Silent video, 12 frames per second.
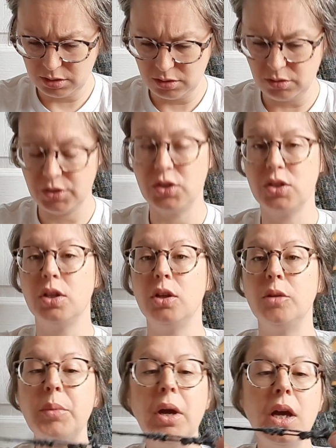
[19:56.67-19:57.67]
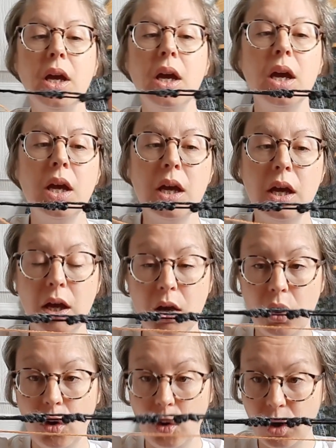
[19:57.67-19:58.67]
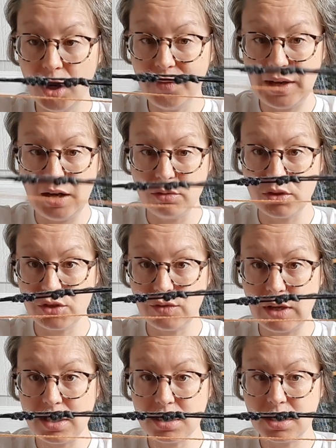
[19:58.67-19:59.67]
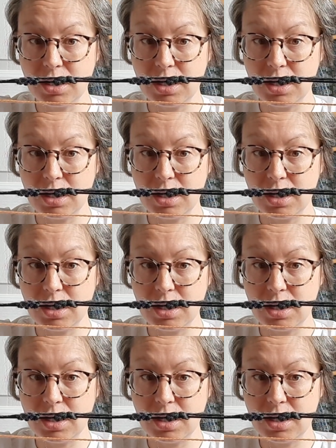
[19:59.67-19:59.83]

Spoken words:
Oh, it's just a loop. All of it outstretched,